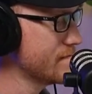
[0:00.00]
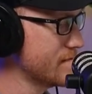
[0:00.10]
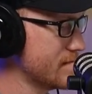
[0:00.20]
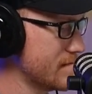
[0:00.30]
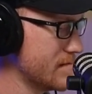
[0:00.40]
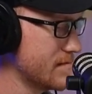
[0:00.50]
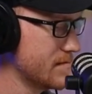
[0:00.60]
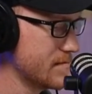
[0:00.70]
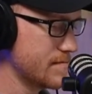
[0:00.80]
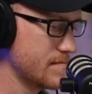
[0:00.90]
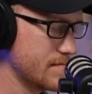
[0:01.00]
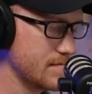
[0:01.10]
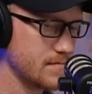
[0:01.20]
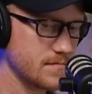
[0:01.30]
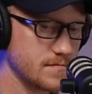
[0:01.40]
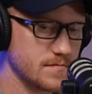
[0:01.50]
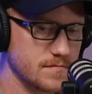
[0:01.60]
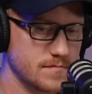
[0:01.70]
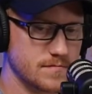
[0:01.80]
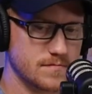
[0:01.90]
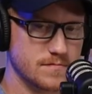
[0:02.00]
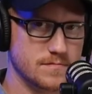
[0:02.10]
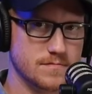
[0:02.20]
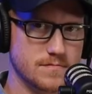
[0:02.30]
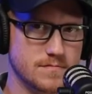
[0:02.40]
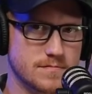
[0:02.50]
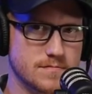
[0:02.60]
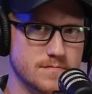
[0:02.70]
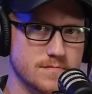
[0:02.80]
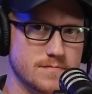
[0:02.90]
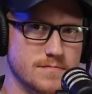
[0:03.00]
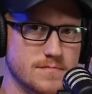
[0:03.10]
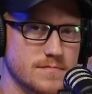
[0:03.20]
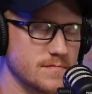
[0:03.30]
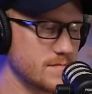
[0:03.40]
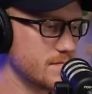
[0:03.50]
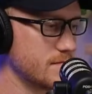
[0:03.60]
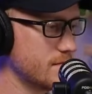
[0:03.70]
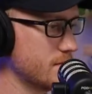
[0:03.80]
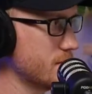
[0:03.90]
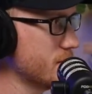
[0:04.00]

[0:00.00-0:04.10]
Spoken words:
[no speech]